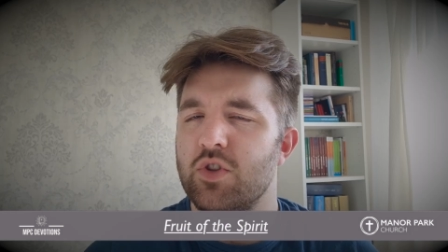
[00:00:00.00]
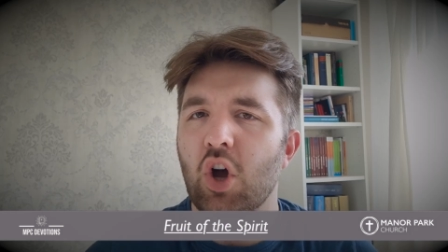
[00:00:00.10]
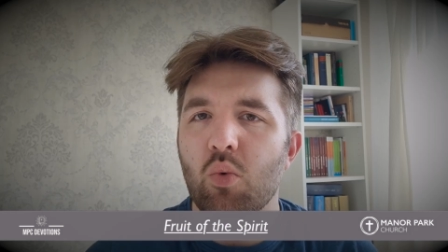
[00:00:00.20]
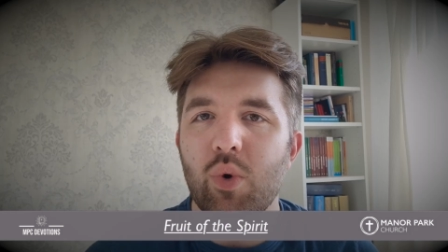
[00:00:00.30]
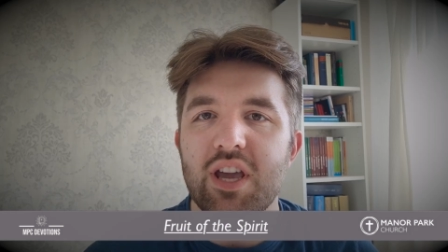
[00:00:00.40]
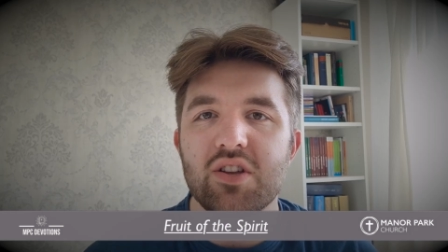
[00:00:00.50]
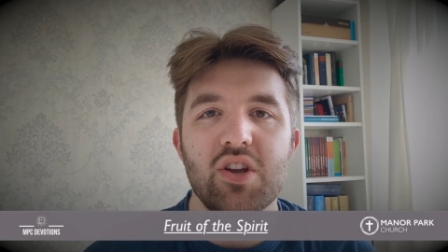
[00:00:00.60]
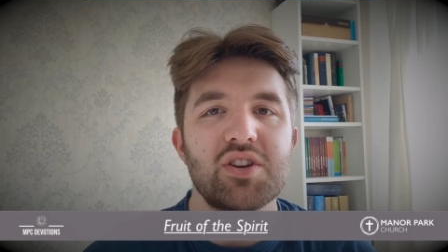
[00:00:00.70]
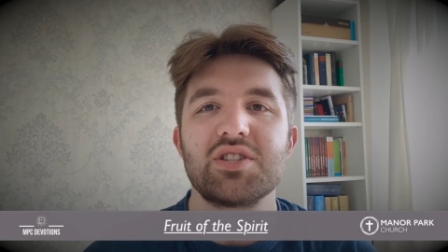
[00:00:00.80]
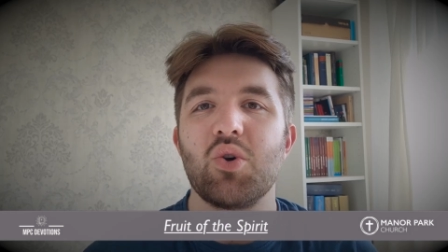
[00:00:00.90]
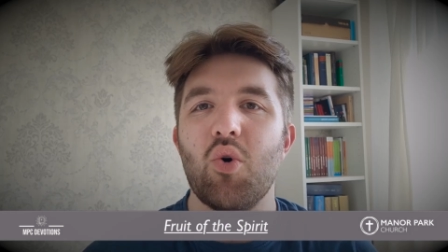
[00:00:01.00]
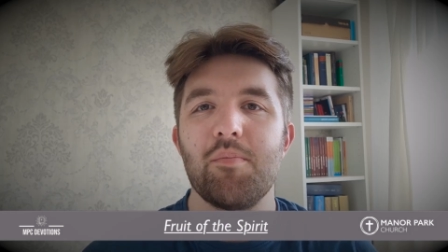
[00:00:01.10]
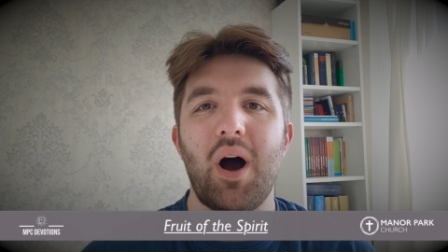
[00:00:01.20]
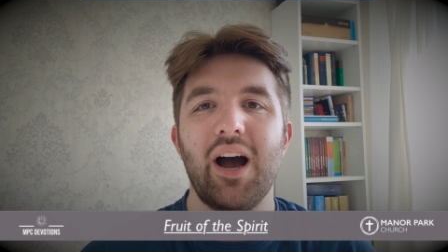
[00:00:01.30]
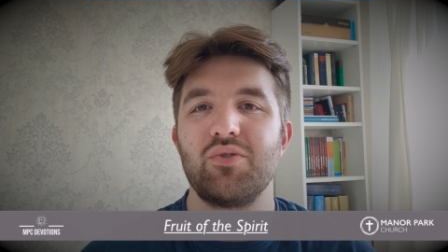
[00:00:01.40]
Not weakness
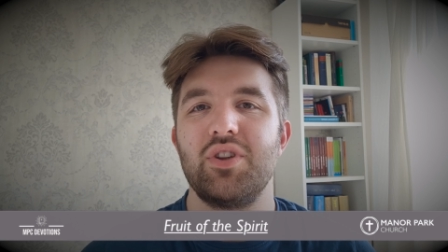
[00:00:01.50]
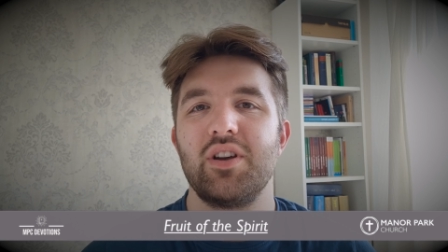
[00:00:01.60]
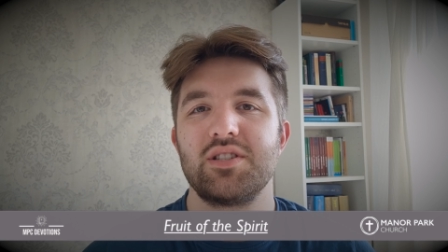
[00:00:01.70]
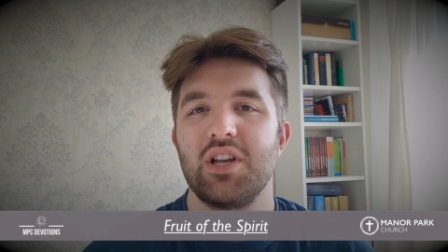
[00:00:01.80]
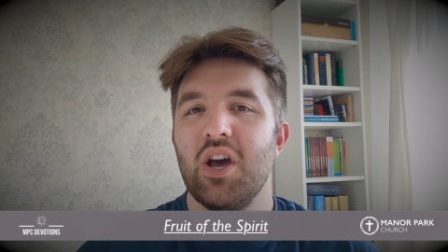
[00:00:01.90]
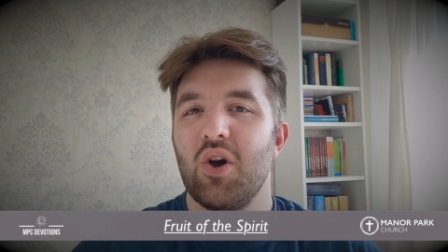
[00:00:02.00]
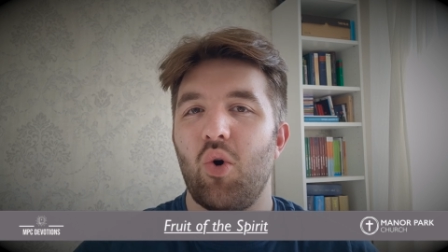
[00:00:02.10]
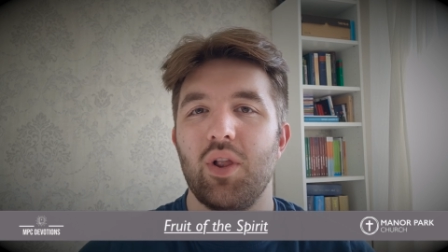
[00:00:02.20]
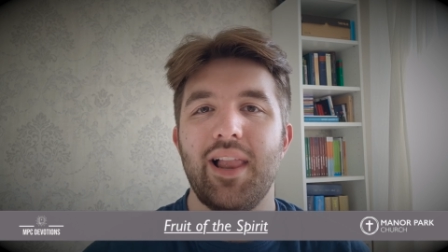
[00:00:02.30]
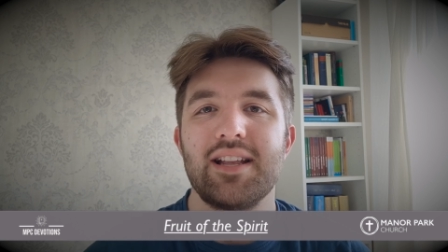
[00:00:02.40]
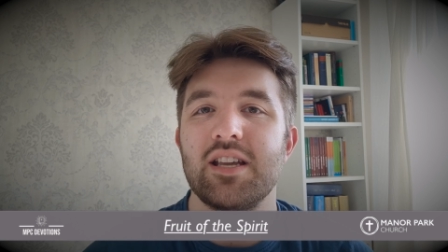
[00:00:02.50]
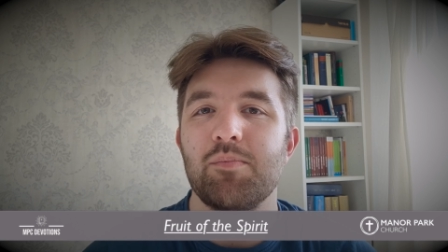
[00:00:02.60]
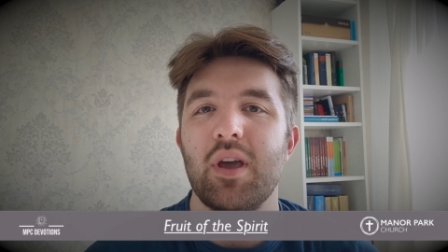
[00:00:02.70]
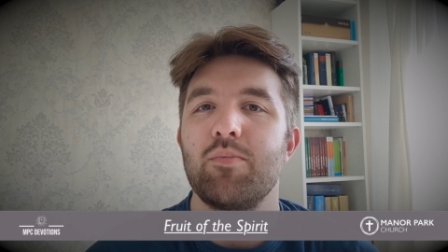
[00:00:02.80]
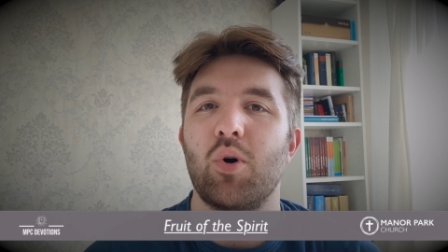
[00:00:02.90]
or mildness or
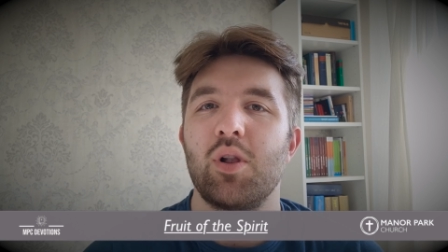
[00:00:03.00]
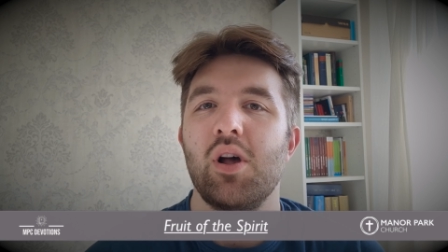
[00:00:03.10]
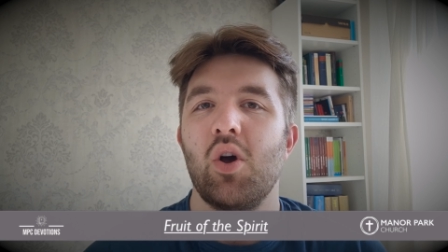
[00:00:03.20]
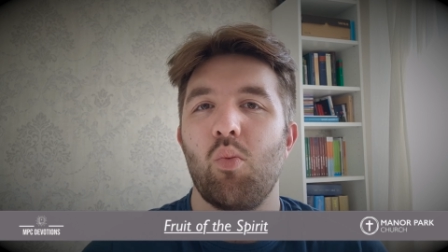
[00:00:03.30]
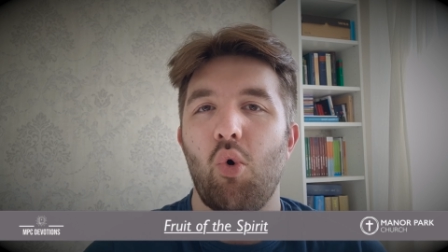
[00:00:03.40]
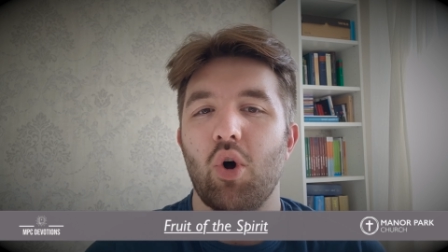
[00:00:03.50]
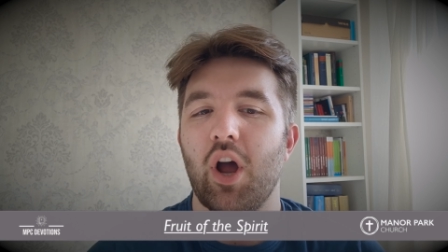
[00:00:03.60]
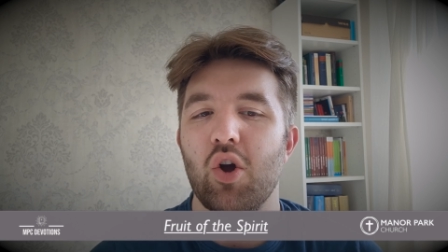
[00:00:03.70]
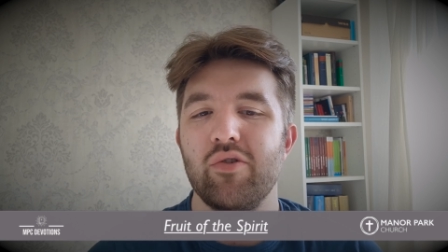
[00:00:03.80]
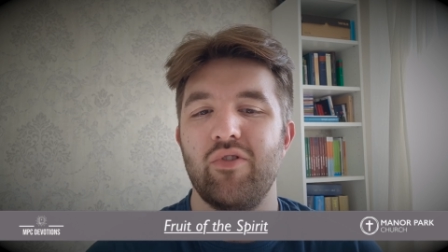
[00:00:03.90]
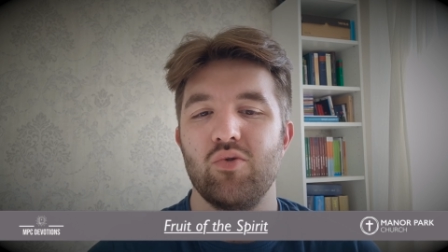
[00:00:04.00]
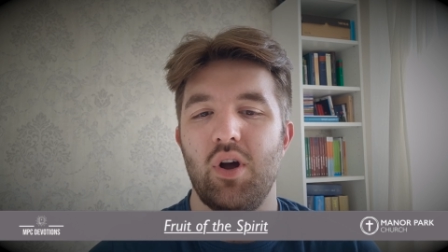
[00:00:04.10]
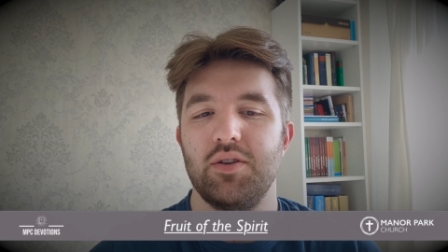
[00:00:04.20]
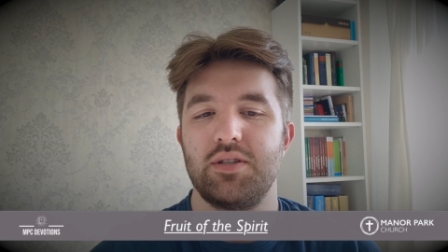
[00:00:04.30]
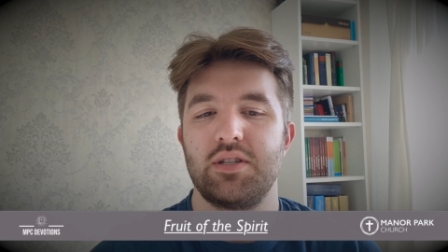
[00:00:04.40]
letting people walk
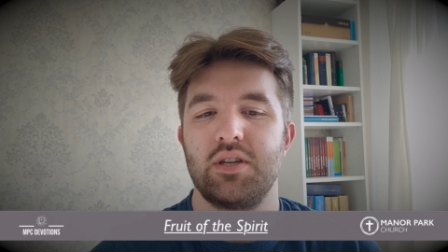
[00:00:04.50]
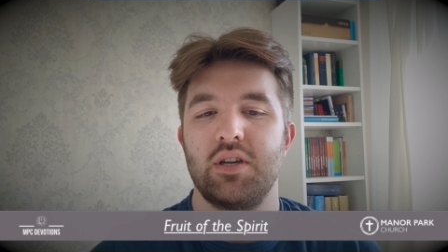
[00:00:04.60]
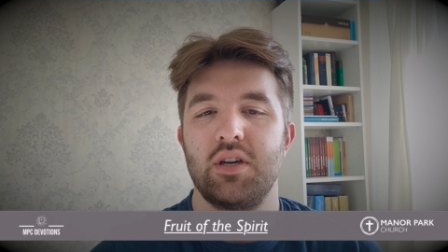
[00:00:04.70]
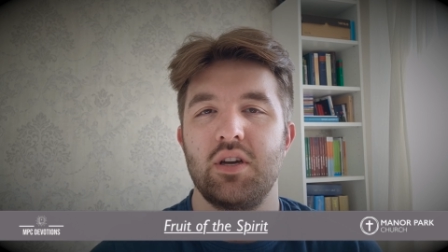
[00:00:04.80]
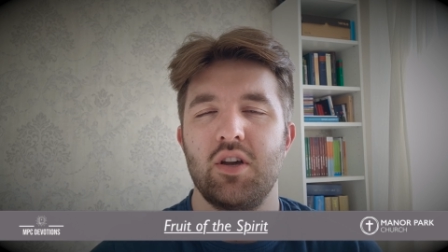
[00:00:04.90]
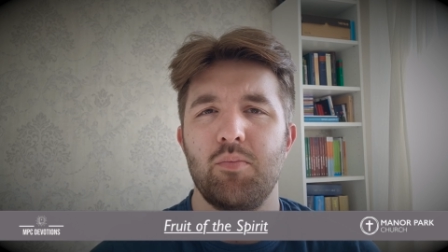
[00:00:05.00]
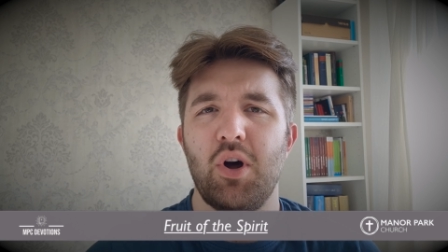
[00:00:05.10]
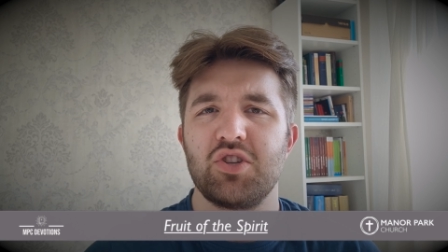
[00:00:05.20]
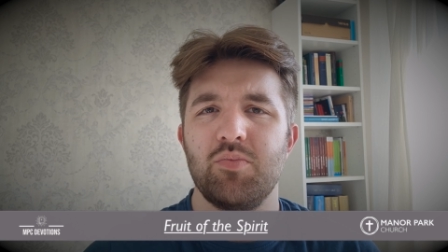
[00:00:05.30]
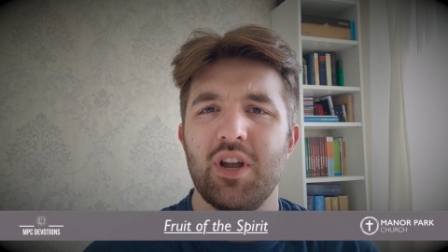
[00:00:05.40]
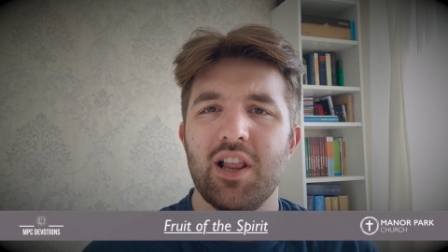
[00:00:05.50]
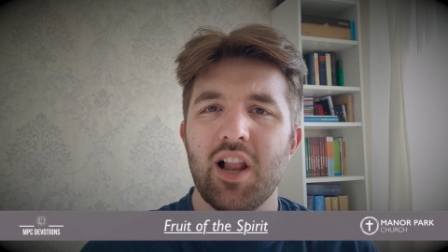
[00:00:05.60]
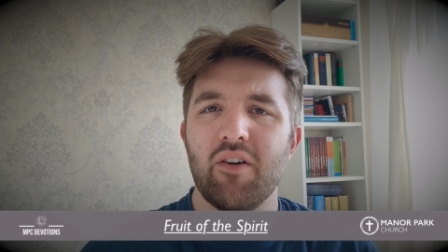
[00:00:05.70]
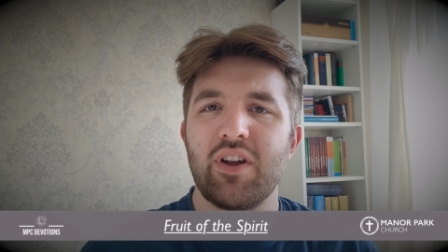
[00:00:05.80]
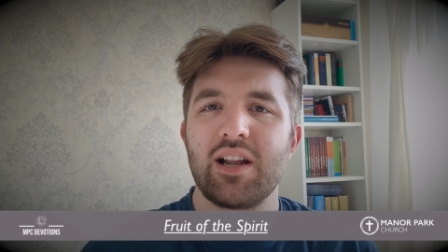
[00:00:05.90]
over us, but to be
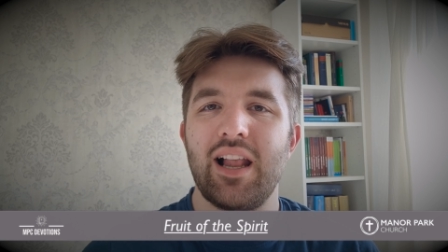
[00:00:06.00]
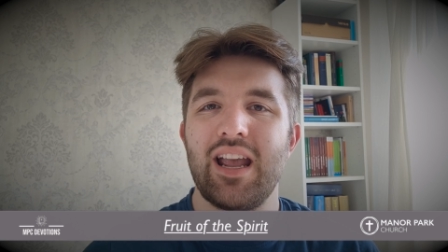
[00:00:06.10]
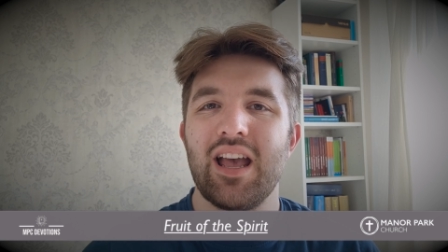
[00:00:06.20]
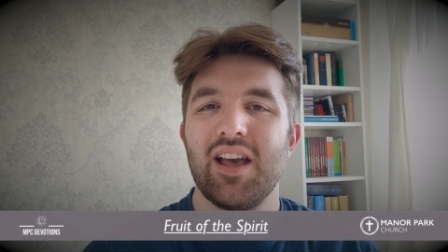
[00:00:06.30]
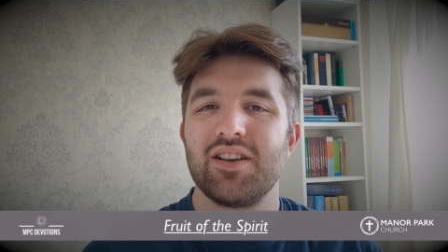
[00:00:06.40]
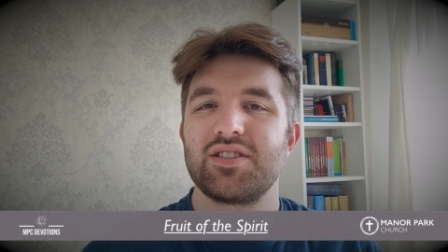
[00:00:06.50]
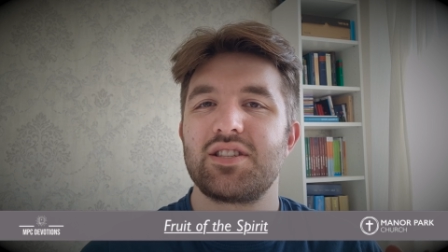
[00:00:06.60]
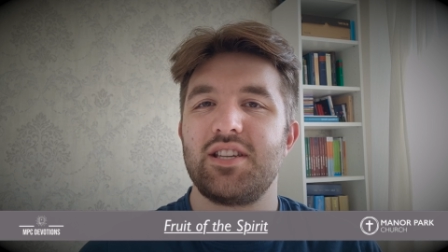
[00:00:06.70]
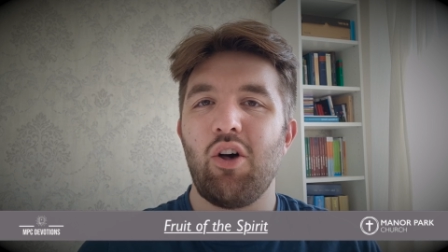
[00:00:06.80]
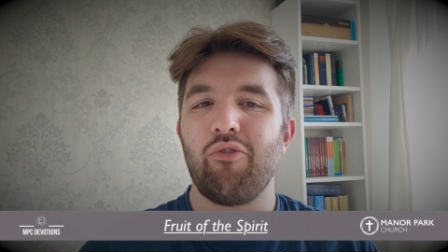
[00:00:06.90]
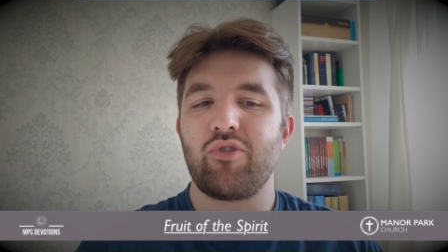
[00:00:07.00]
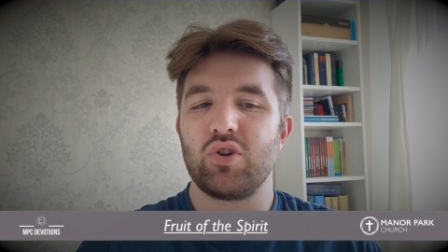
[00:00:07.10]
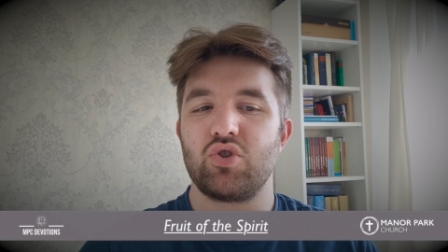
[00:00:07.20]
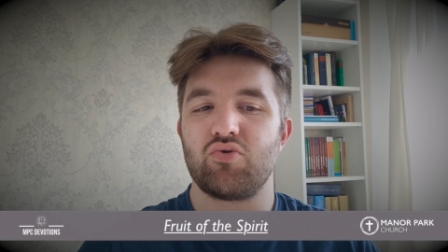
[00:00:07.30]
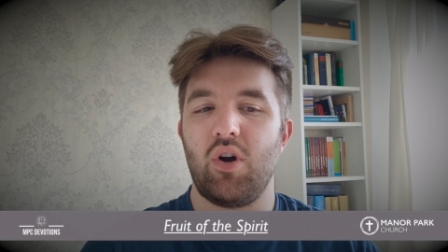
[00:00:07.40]
lovingly
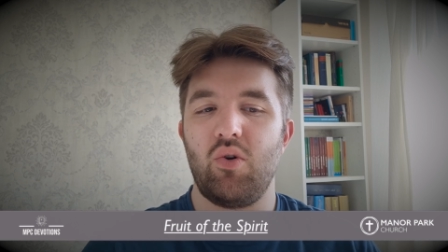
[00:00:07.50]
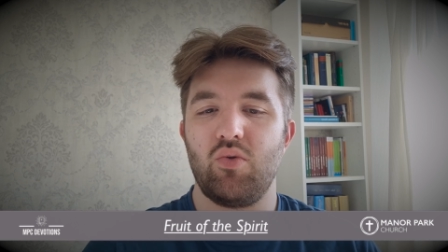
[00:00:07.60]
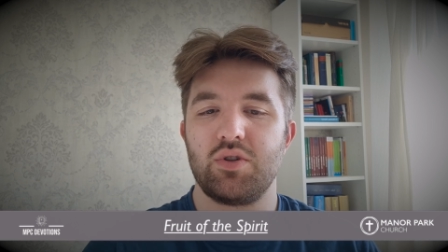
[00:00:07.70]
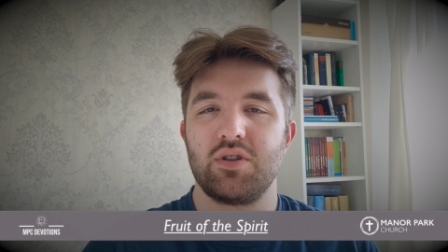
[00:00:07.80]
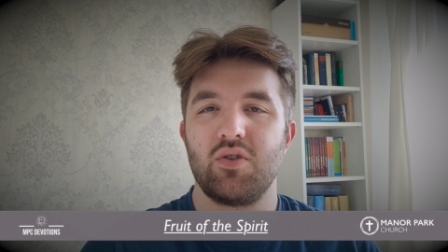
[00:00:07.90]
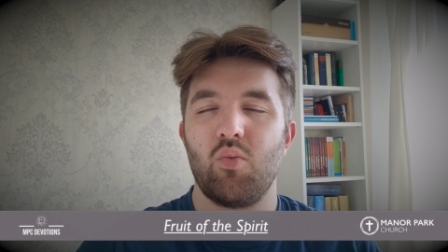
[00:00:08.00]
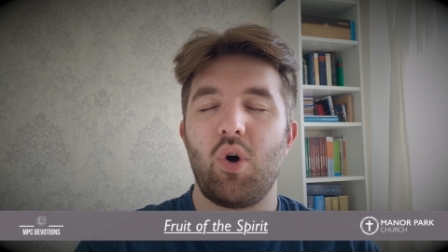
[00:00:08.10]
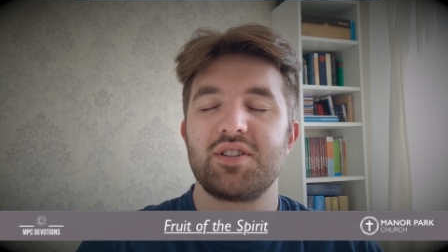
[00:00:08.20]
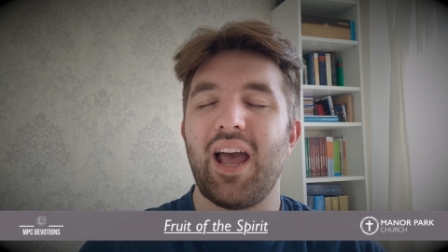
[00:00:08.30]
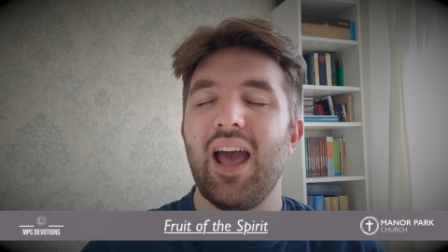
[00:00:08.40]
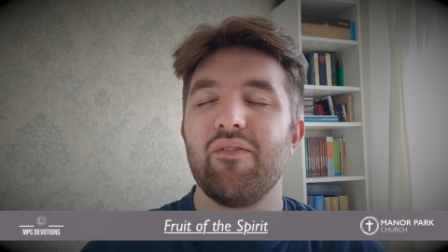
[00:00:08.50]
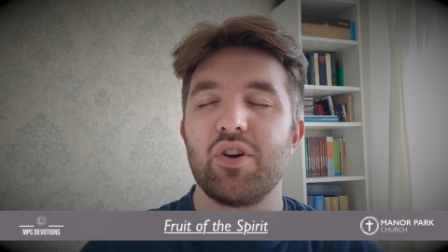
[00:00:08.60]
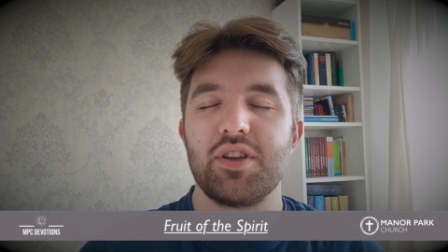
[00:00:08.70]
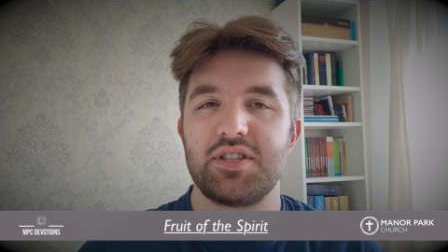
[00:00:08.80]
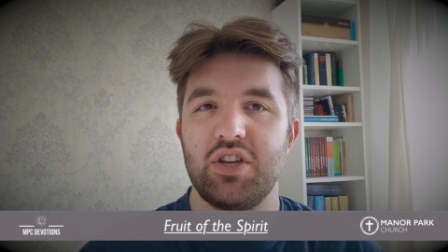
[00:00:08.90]
self-controlled, whatever the